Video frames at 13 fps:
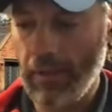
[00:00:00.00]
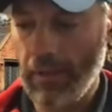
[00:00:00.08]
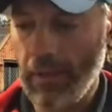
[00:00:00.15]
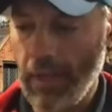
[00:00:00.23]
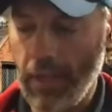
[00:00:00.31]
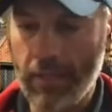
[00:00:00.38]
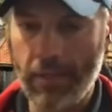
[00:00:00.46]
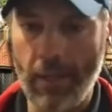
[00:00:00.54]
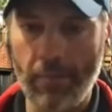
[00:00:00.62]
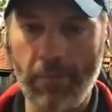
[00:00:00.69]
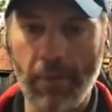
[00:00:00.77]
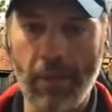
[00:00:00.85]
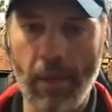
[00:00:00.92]
is
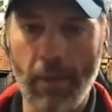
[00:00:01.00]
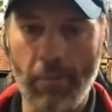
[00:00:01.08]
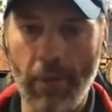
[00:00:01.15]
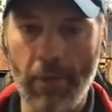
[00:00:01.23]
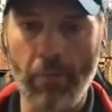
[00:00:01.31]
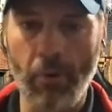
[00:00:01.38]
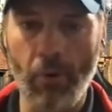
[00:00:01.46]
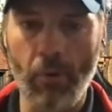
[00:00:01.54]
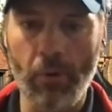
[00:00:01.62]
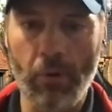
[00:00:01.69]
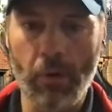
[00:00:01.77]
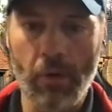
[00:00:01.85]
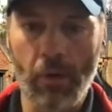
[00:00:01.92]
something that
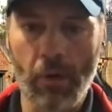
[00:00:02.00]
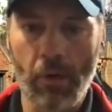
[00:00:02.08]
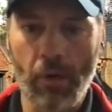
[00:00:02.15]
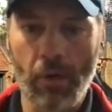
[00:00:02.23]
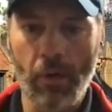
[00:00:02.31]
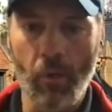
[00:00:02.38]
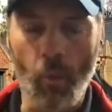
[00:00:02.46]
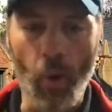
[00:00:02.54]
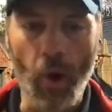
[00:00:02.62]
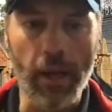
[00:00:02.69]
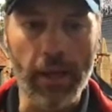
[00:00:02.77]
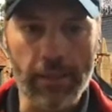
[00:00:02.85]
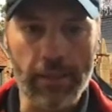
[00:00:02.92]
people
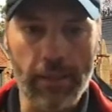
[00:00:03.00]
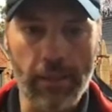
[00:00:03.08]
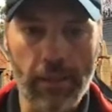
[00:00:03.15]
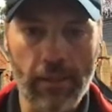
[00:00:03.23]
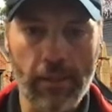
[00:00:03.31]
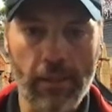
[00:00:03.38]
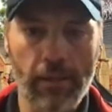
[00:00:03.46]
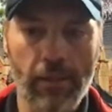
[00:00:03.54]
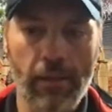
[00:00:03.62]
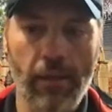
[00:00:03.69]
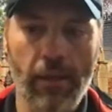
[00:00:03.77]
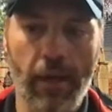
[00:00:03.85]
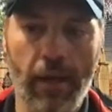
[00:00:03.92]
want.
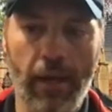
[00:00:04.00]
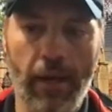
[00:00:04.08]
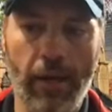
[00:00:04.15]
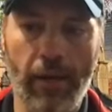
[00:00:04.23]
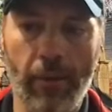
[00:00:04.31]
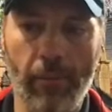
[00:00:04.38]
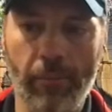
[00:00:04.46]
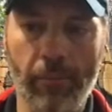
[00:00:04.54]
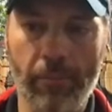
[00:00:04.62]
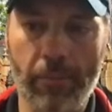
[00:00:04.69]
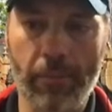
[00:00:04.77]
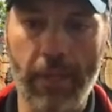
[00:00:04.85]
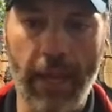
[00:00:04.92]
Um,
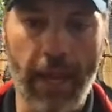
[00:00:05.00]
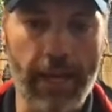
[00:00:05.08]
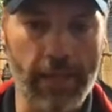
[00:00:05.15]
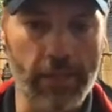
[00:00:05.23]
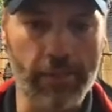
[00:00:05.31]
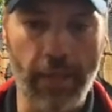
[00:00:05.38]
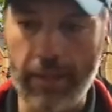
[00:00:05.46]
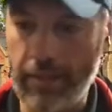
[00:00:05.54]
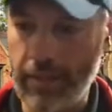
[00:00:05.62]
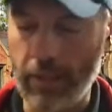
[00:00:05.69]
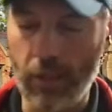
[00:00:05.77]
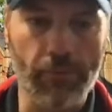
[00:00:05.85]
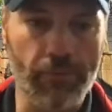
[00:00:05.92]

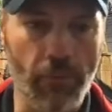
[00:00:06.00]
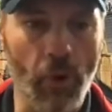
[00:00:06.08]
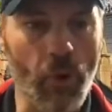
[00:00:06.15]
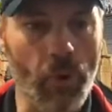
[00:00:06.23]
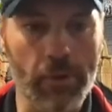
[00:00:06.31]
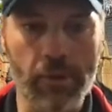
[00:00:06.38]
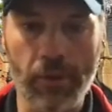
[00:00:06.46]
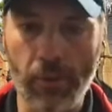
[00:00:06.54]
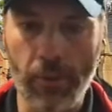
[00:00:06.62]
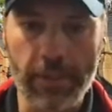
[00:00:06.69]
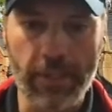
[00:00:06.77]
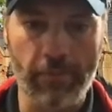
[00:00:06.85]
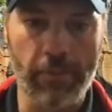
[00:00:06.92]
they look forward to.
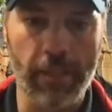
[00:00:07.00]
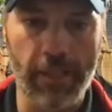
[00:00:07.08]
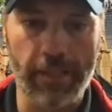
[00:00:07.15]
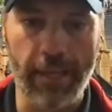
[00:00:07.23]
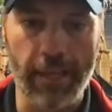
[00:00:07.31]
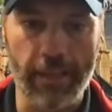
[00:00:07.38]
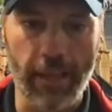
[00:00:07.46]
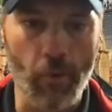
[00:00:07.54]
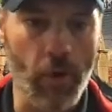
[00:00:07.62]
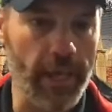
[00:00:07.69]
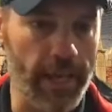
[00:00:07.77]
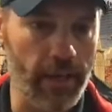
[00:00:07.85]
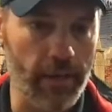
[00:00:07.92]
It's something that they
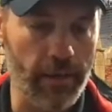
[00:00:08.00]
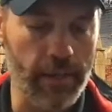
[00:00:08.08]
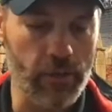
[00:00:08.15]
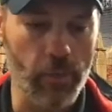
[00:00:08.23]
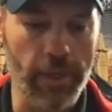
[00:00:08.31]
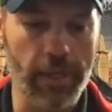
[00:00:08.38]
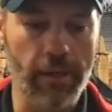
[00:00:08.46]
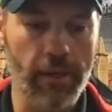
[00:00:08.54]
want to hear each week.